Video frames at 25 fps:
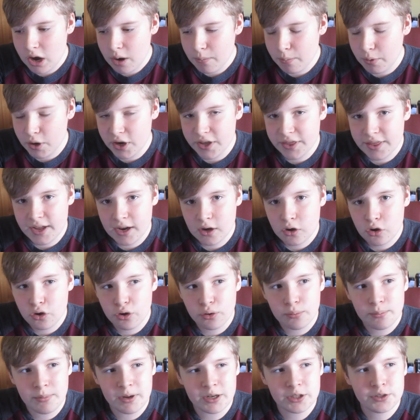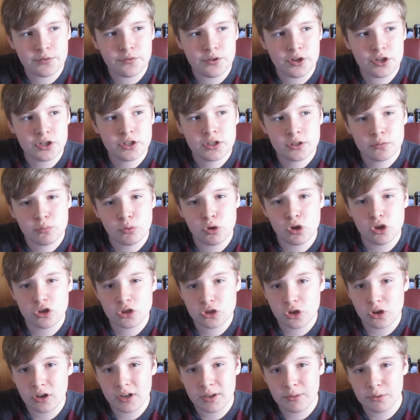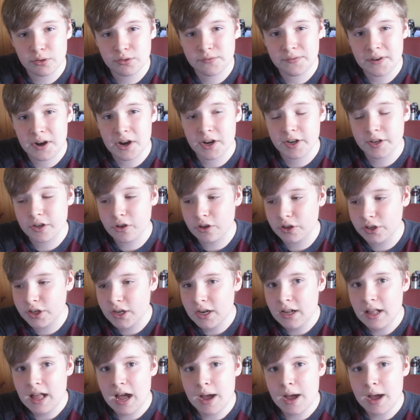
but in that cup match versus Walsall he was very good.